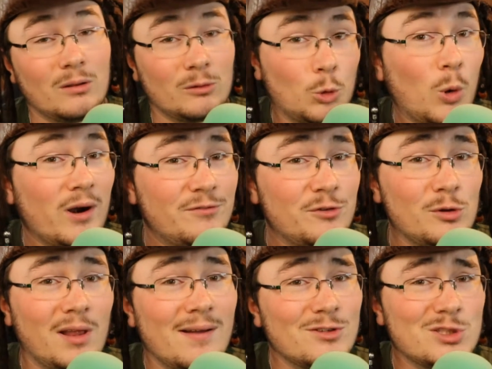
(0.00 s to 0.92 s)
quite a few
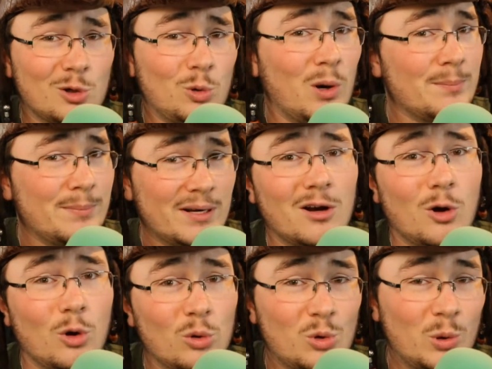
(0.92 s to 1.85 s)
levels and quite a bit of
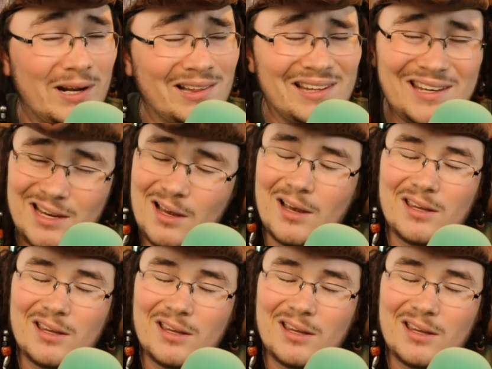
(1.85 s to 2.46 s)
gold quickly,